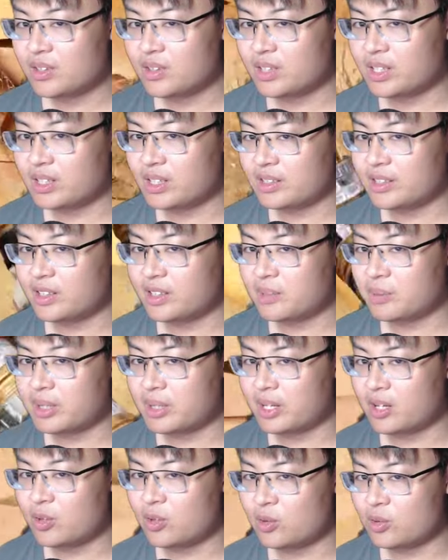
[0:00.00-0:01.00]
you can tell
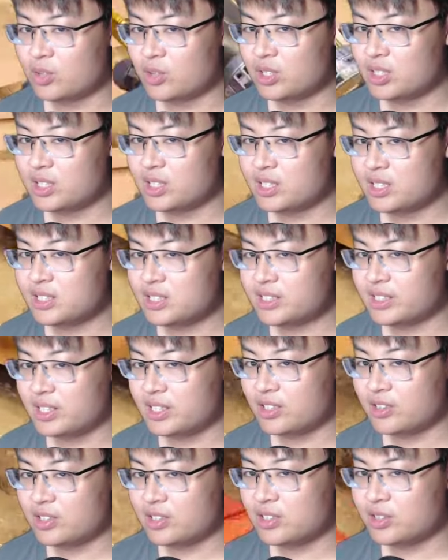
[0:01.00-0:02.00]
by how good it is.
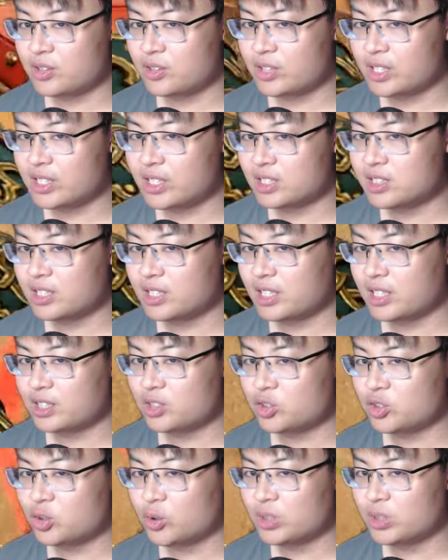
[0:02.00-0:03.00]
And you can just like
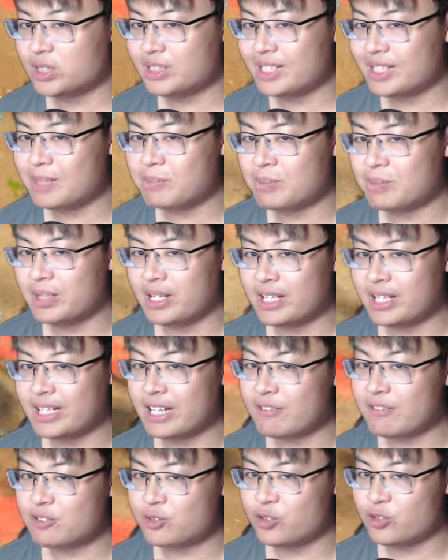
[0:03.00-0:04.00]
show this gameplay
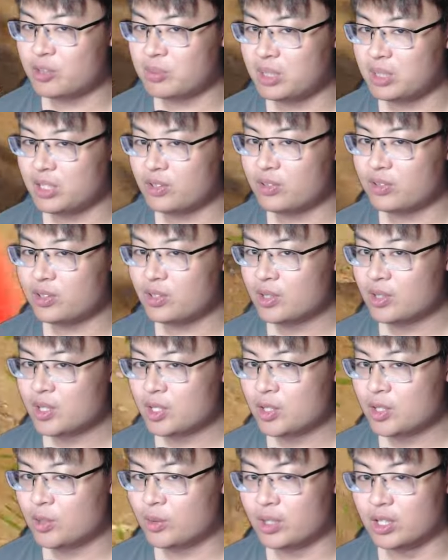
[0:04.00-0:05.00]
live streaming.
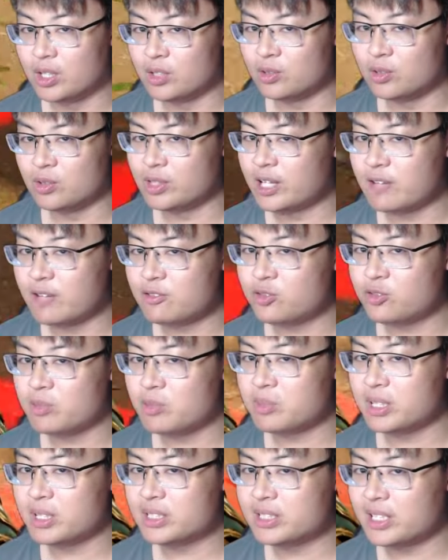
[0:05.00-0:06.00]
You can live
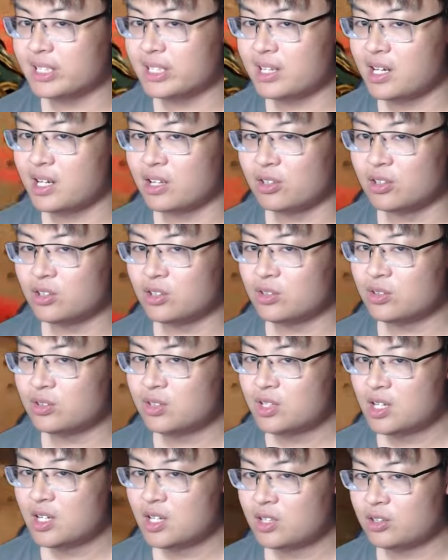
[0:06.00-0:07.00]
stream like that,
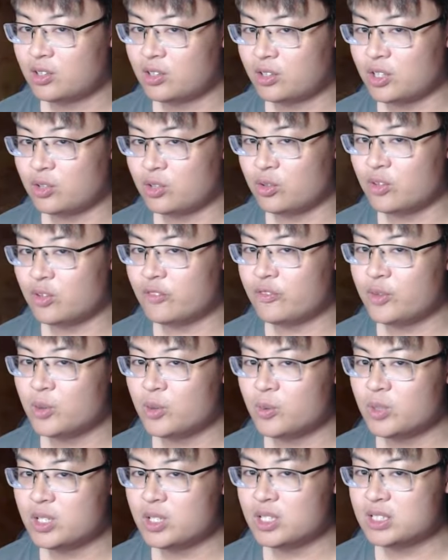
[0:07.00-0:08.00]
talking to your
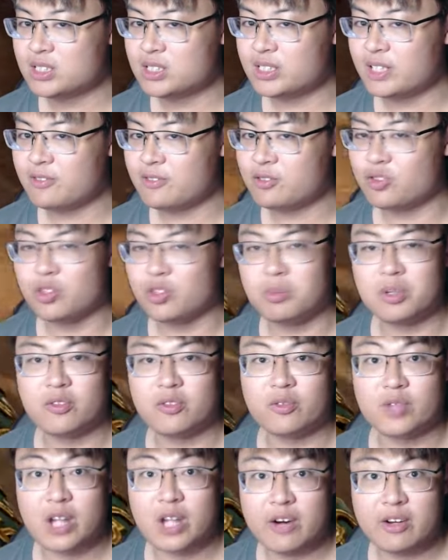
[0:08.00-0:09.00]
viewers, live
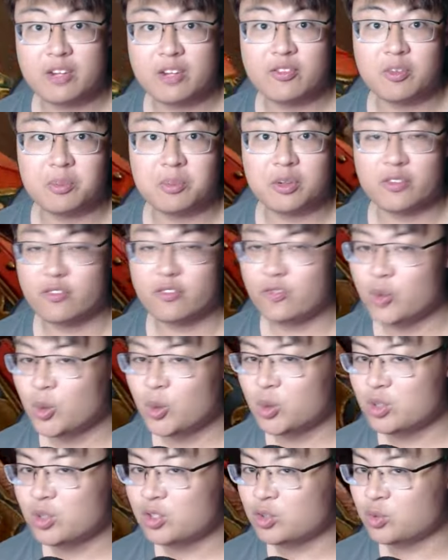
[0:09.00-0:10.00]
streaming directly from your
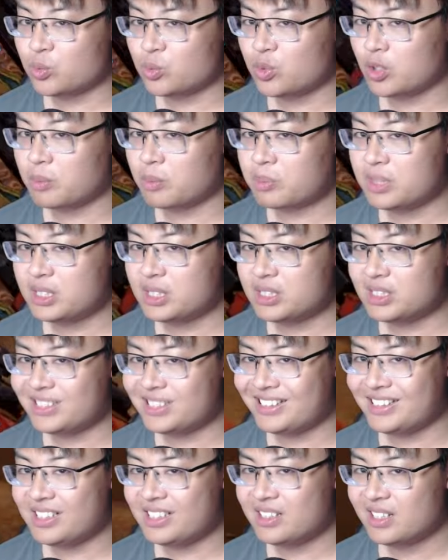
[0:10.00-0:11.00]
phone to your
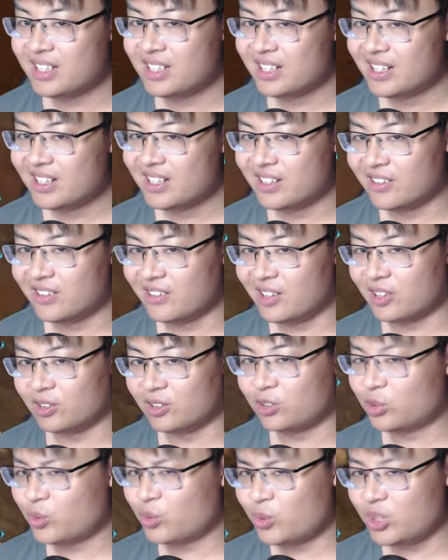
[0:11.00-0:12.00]
PC, right,
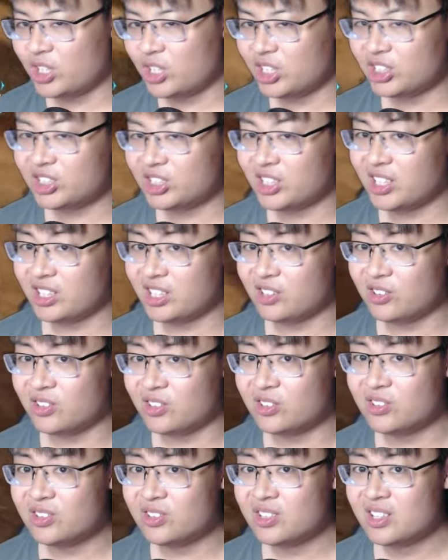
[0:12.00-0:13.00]
on Twitch,
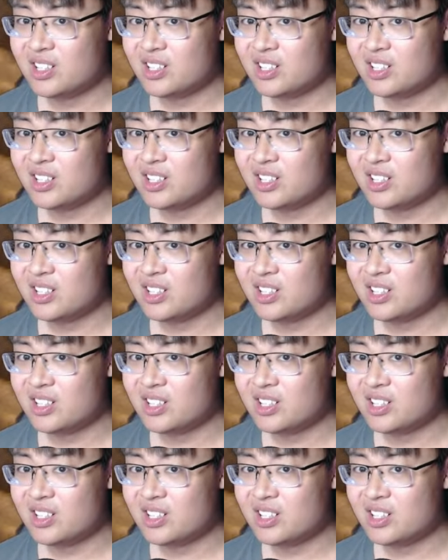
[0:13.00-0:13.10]
and